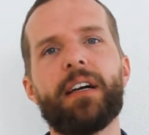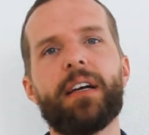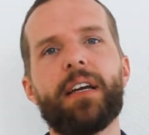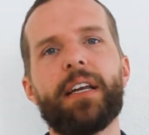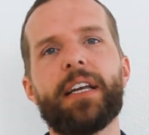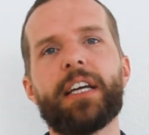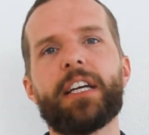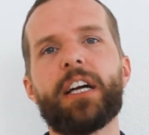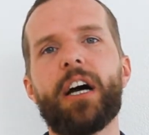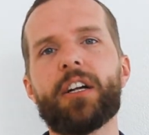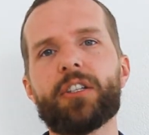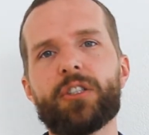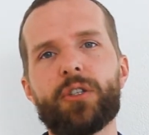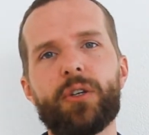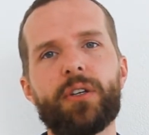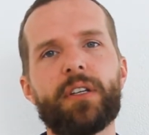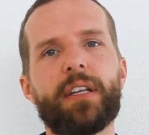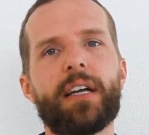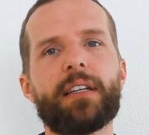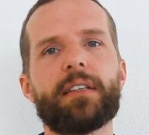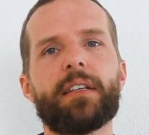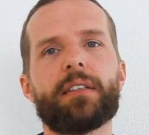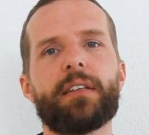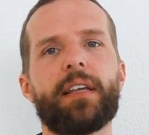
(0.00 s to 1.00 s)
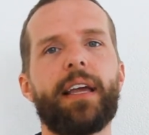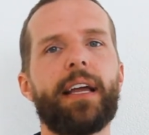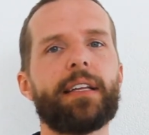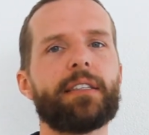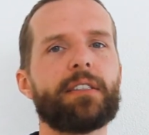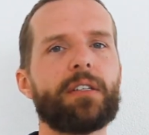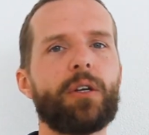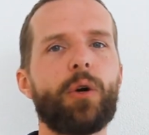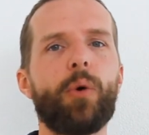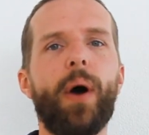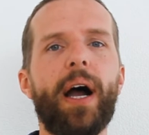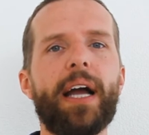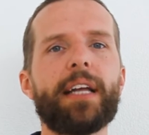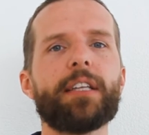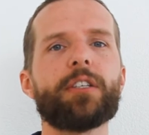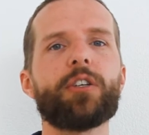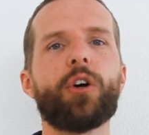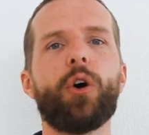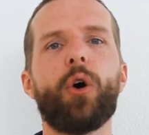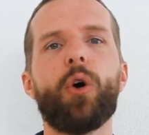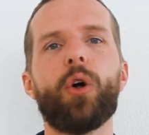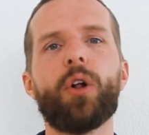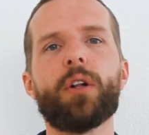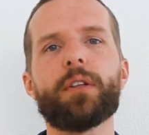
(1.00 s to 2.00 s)
a country that it gets quite
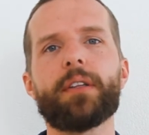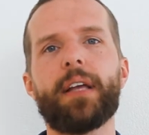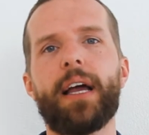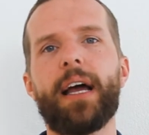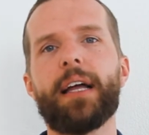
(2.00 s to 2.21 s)
cold,